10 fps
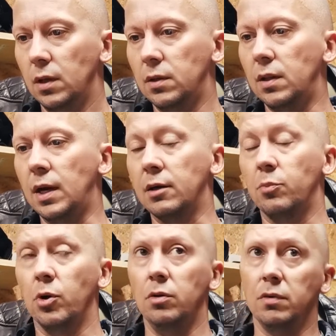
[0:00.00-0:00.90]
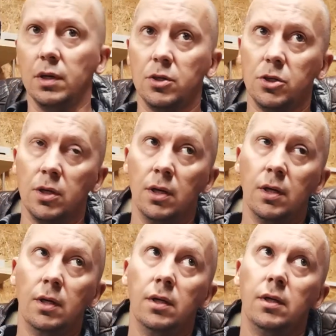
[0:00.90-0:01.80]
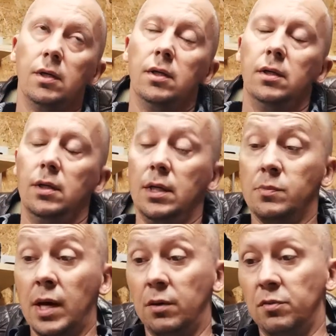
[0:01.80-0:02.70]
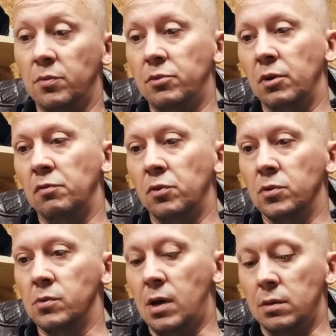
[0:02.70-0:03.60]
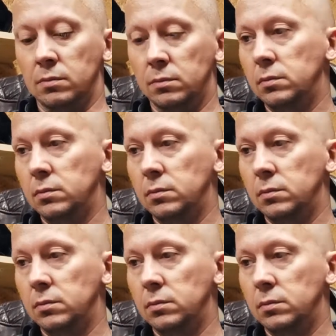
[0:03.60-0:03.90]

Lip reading: that the Akrapovic is made from 304 as well.